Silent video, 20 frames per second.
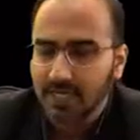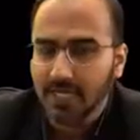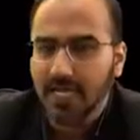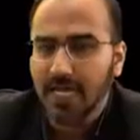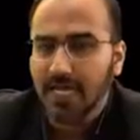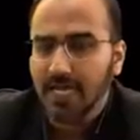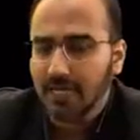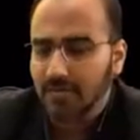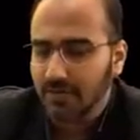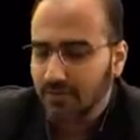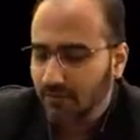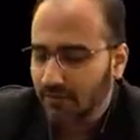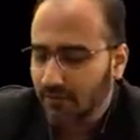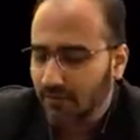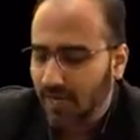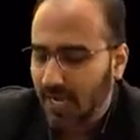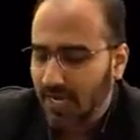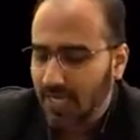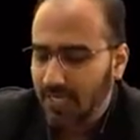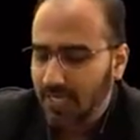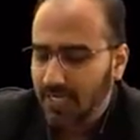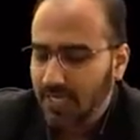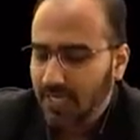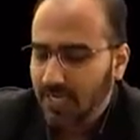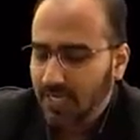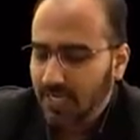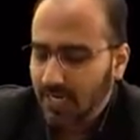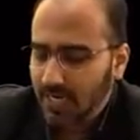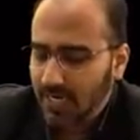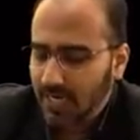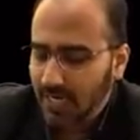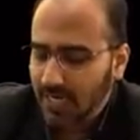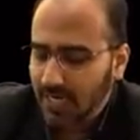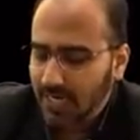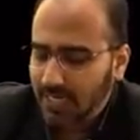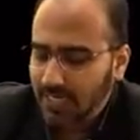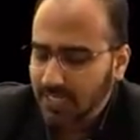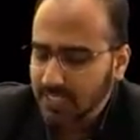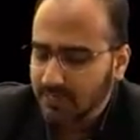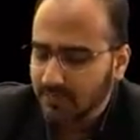Okay? 5. A
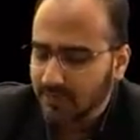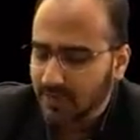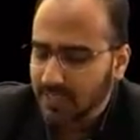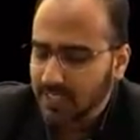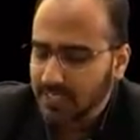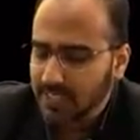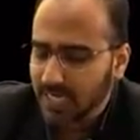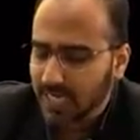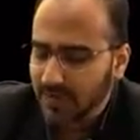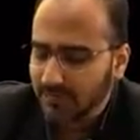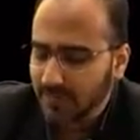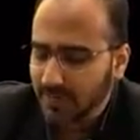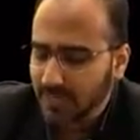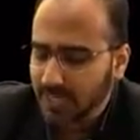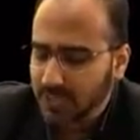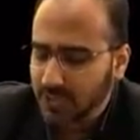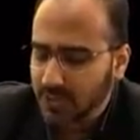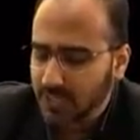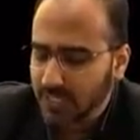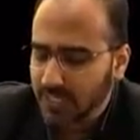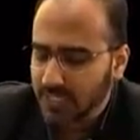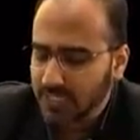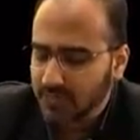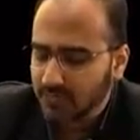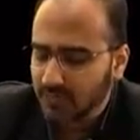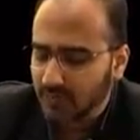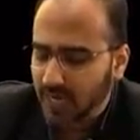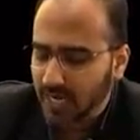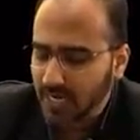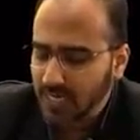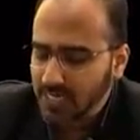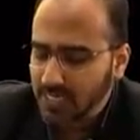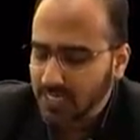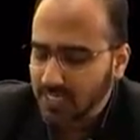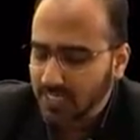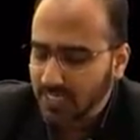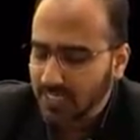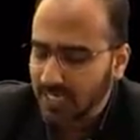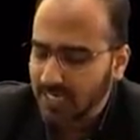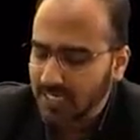is first alphabet. So, it is 1.
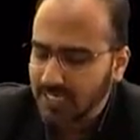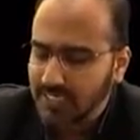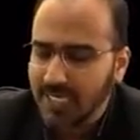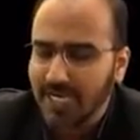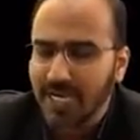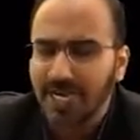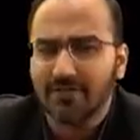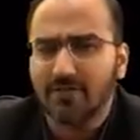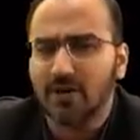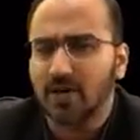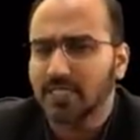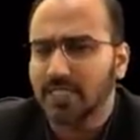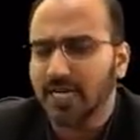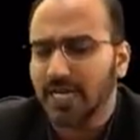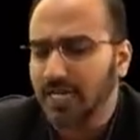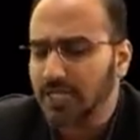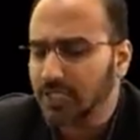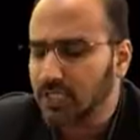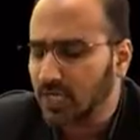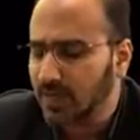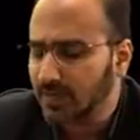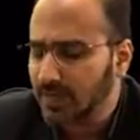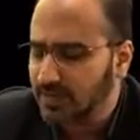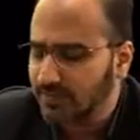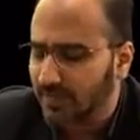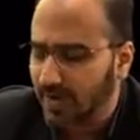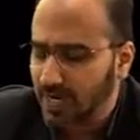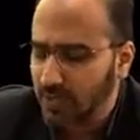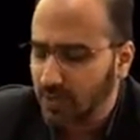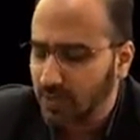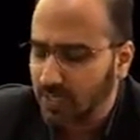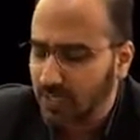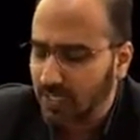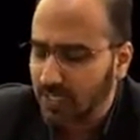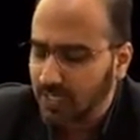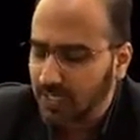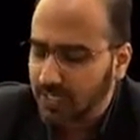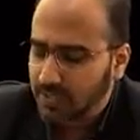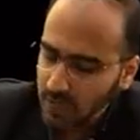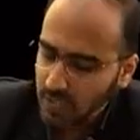Then second is always 5
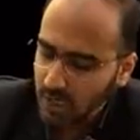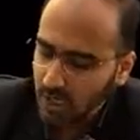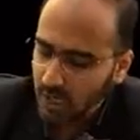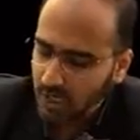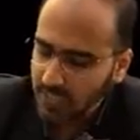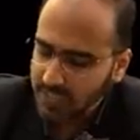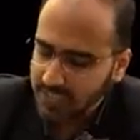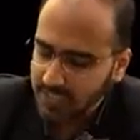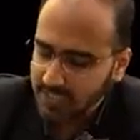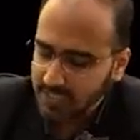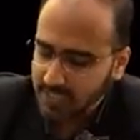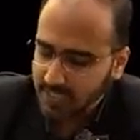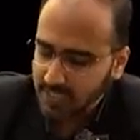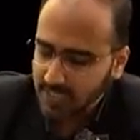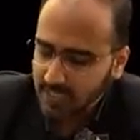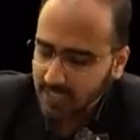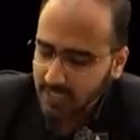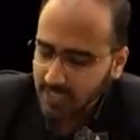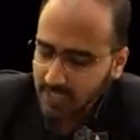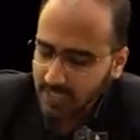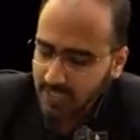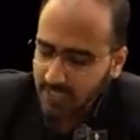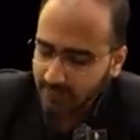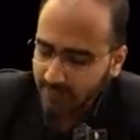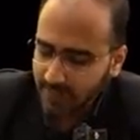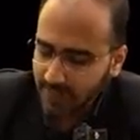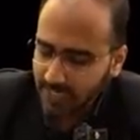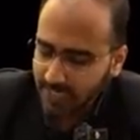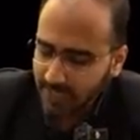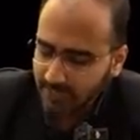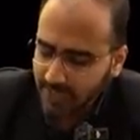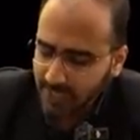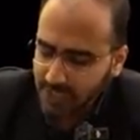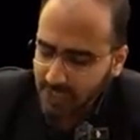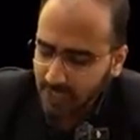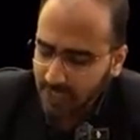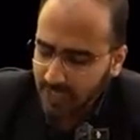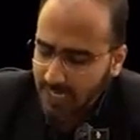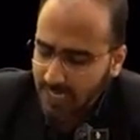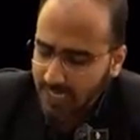only. Oxygen. Whenever
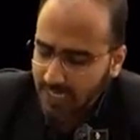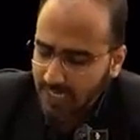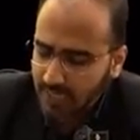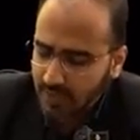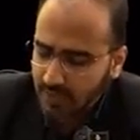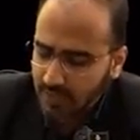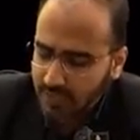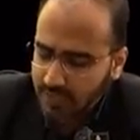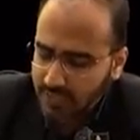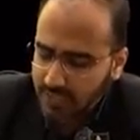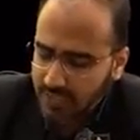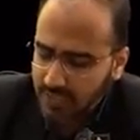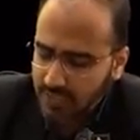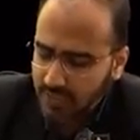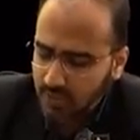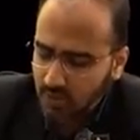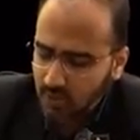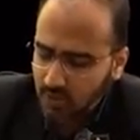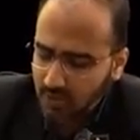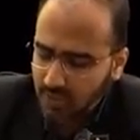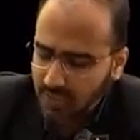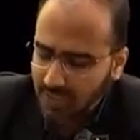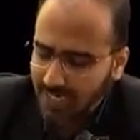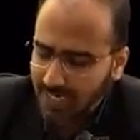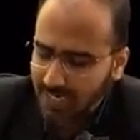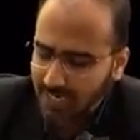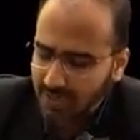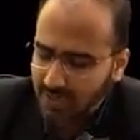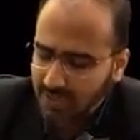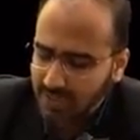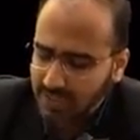you are writing oxygen, don't write